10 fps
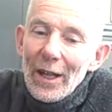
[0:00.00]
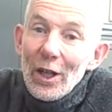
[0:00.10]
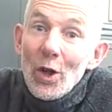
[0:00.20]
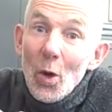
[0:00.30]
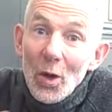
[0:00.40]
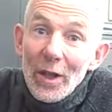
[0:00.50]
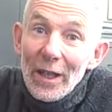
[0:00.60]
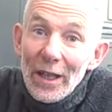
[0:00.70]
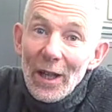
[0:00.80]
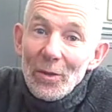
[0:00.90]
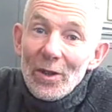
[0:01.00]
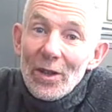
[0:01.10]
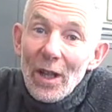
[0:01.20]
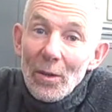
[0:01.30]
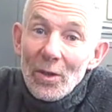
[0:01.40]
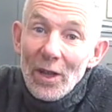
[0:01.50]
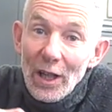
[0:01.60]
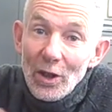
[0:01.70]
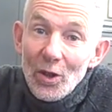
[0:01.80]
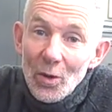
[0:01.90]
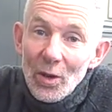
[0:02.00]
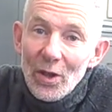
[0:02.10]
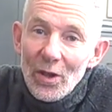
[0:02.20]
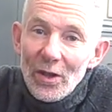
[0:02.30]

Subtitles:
in Orkney, I was telling stories